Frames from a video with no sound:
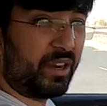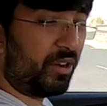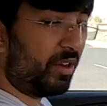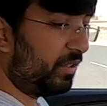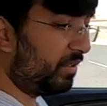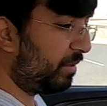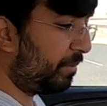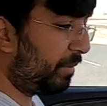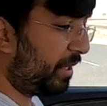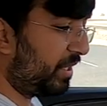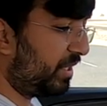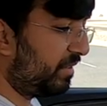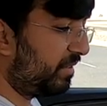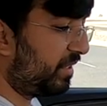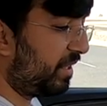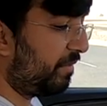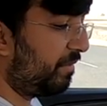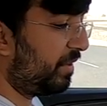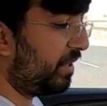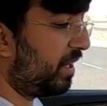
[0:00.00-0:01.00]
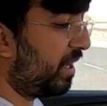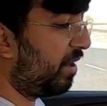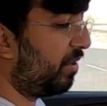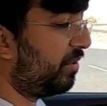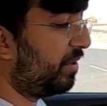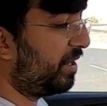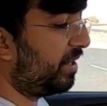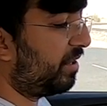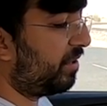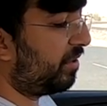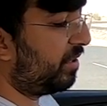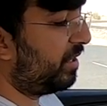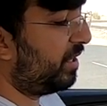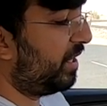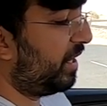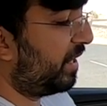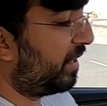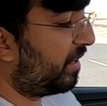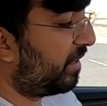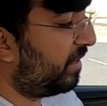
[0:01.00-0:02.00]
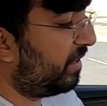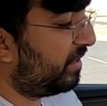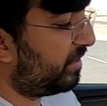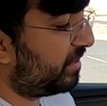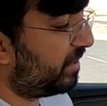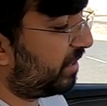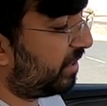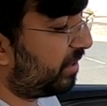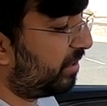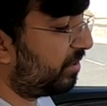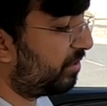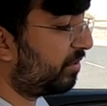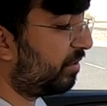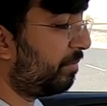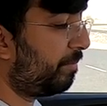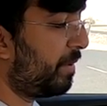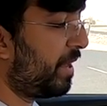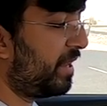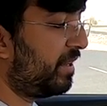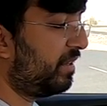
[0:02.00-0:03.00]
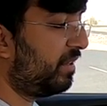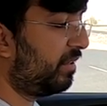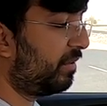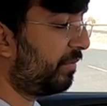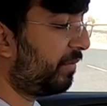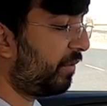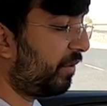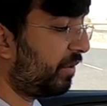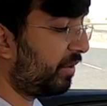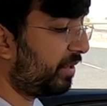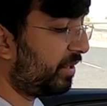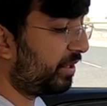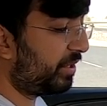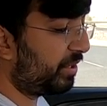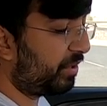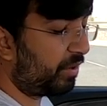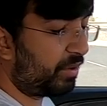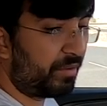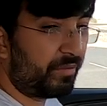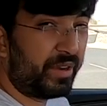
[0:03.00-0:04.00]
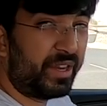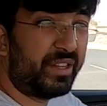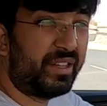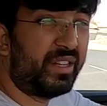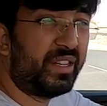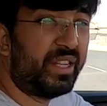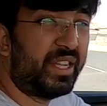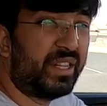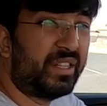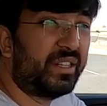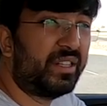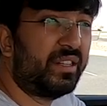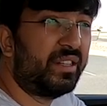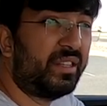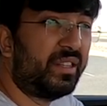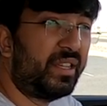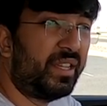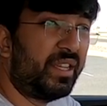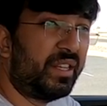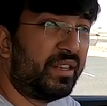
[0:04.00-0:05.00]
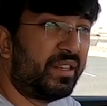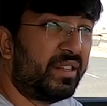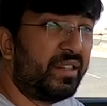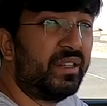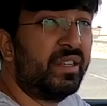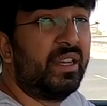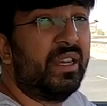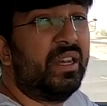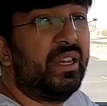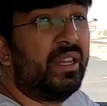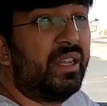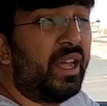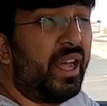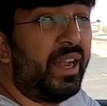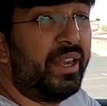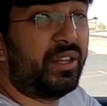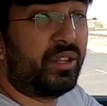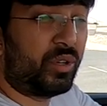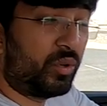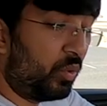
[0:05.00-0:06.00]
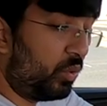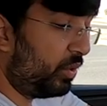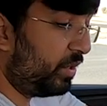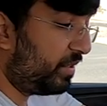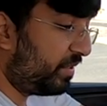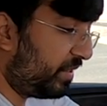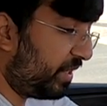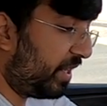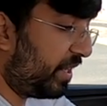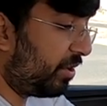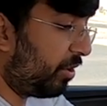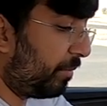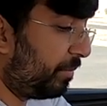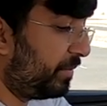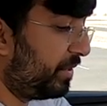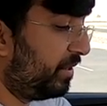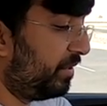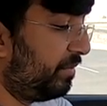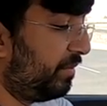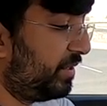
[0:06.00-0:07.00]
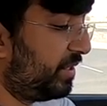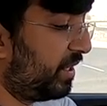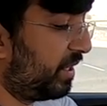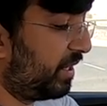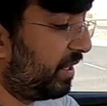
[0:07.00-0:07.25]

are also buttons given out here on the air conditioning control panels for your ventilated heated and cooled seat options which are